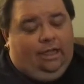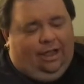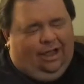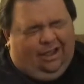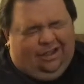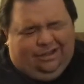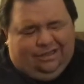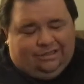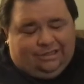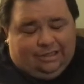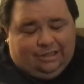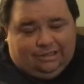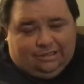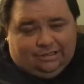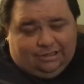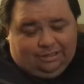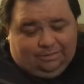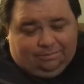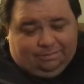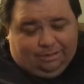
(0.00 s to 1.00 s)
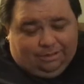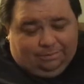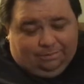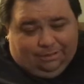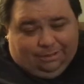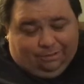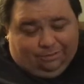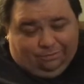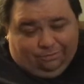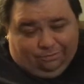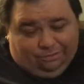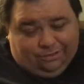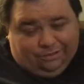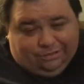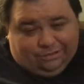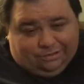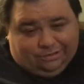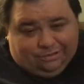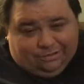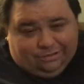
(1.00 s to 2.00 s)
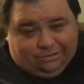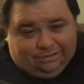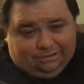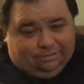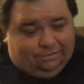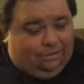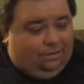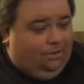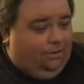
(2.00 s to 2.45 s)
I can say the same thing about an oyster too.